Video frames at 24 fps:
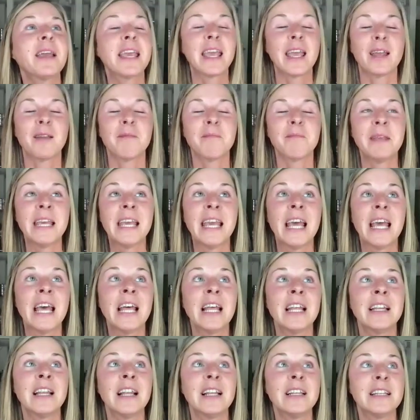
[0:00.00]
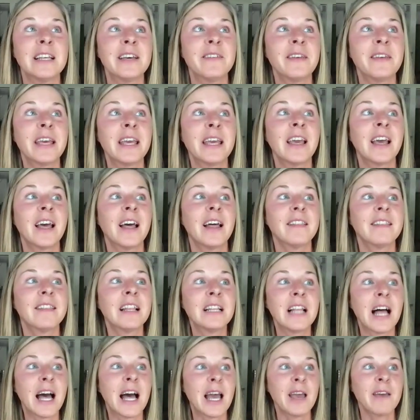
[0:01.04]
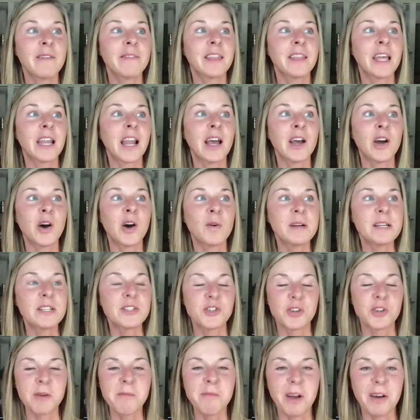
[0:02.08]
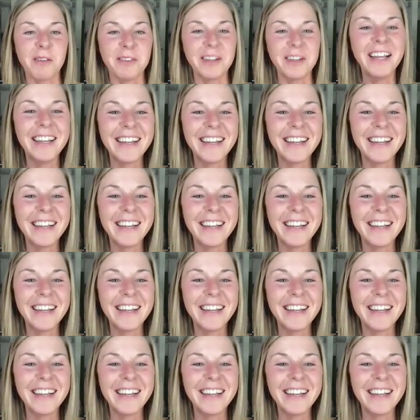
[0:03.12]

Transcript: can begin living the life that I always dreamed of.